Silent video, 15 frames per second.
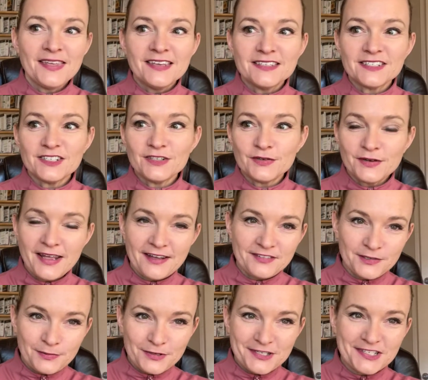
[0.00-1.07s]
So you don't have
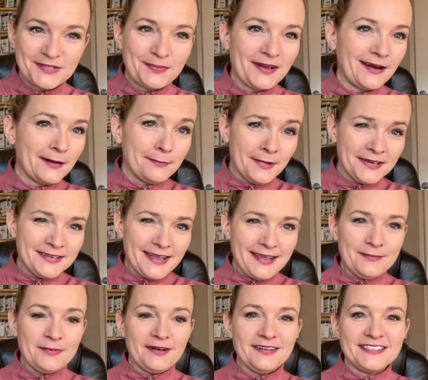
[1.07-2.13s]
to participate on
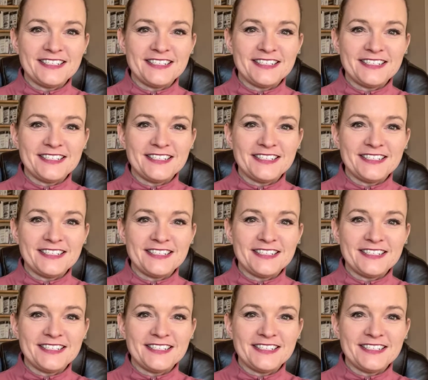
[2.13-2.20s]
Monday, but